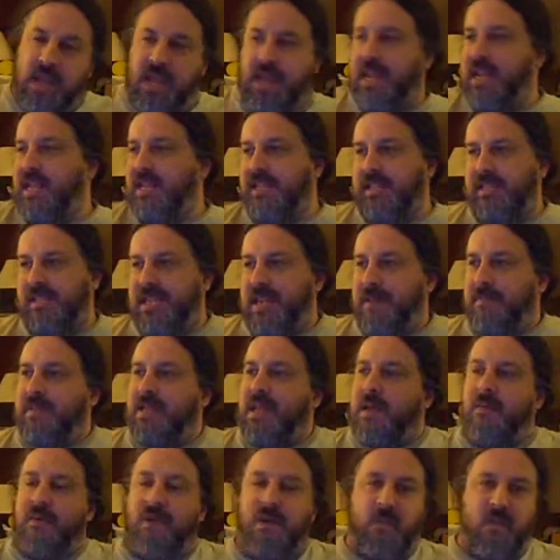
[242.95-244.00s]
And at the same
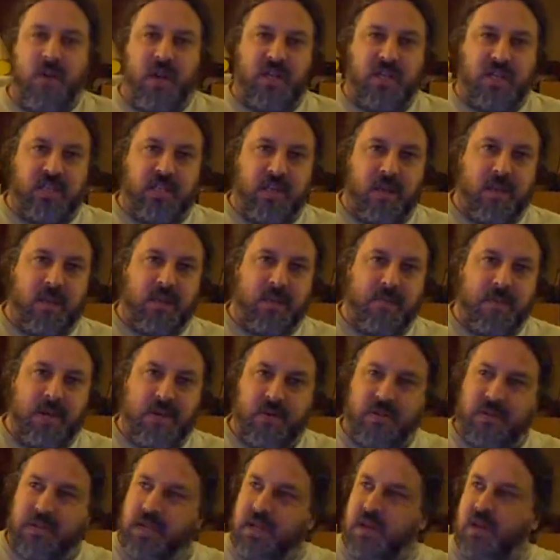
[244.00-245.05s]
time, while I'm watching
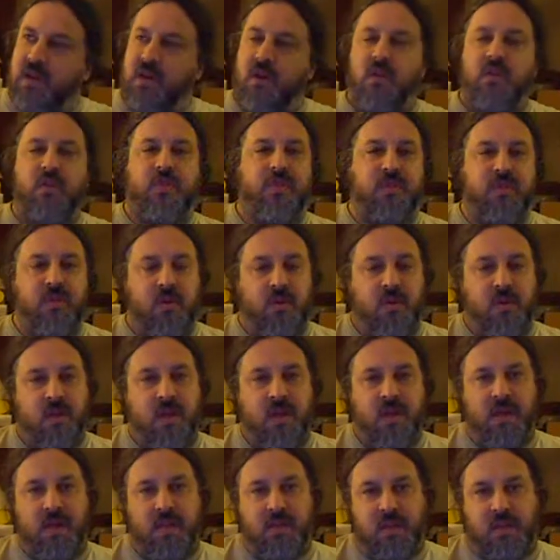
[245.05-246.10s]
documentaries, I can go through
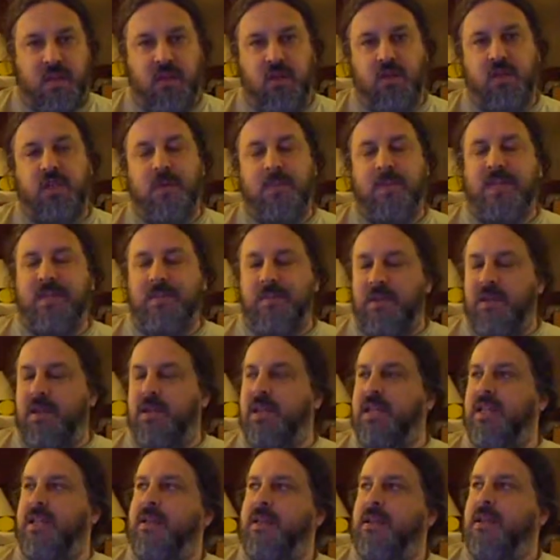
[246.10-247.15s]
the YouTube
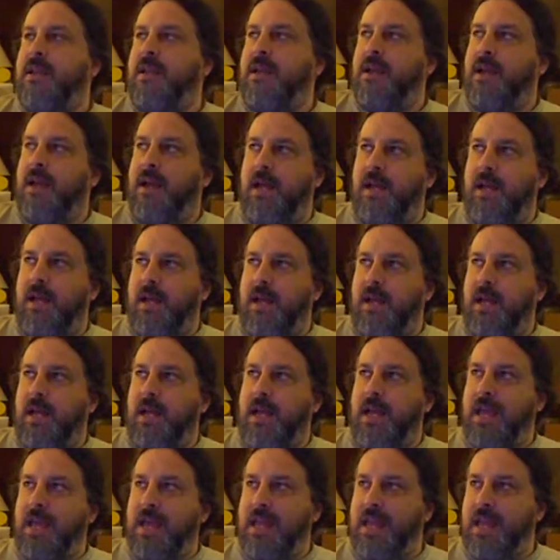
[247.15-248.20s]
community
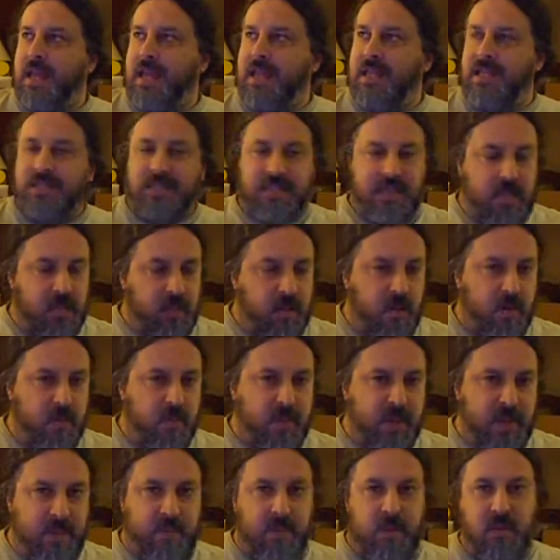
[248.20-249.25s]
uh, and say hello to
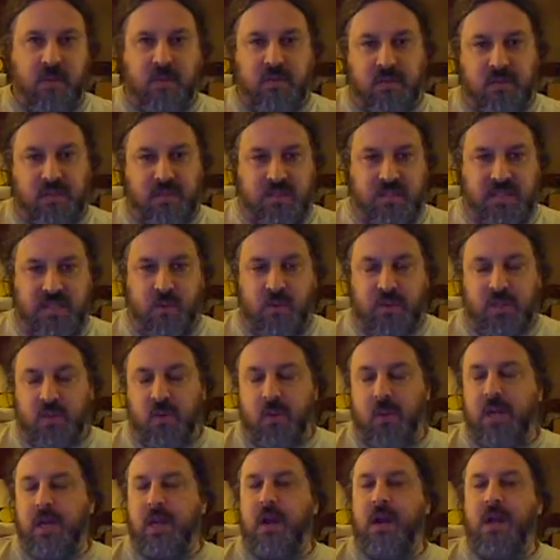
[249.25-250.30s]
people, see what's
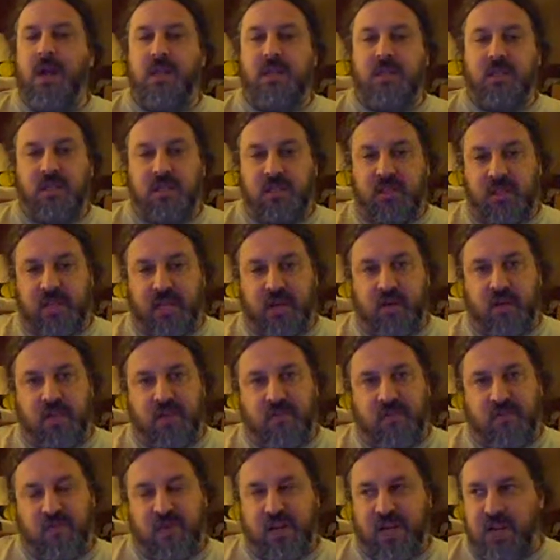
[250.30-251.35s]
going on, check out
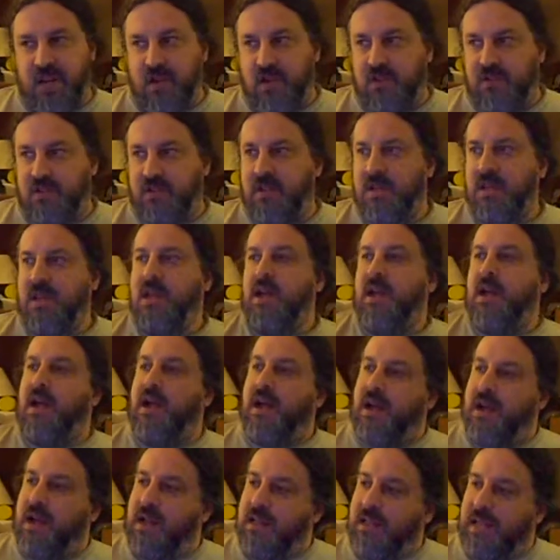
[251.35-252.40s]
different videos.
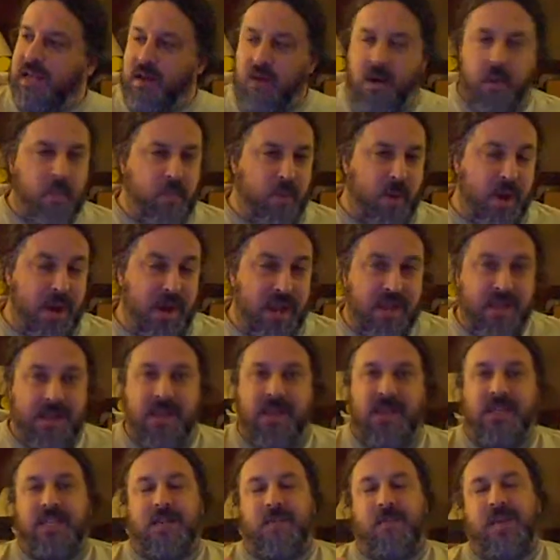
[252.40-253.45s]
Uh, like I went by,
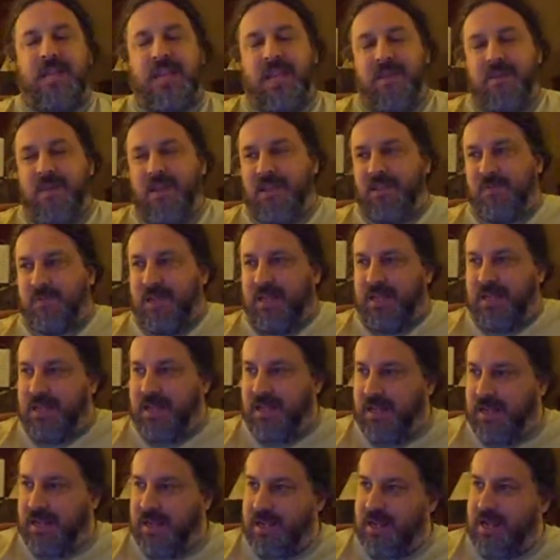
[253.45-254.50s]
someone emailed me uh,
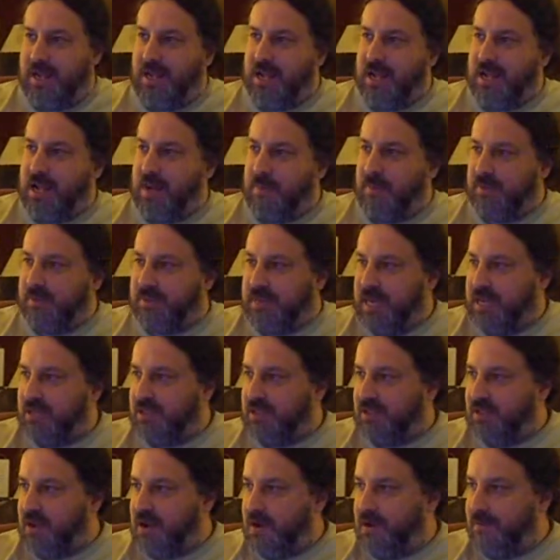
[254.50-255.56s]
uh, a couple days
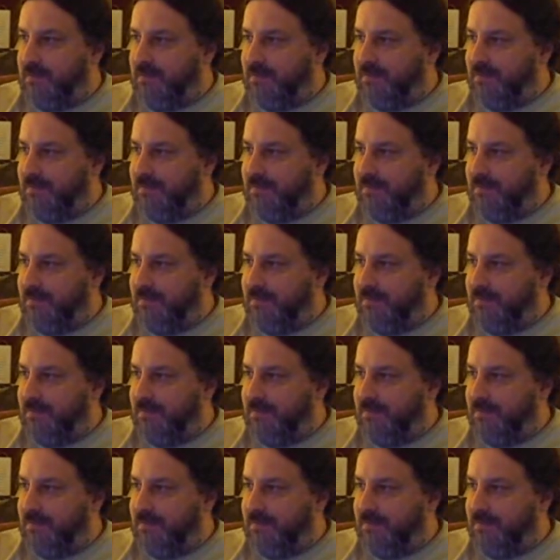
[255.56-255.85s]
ago.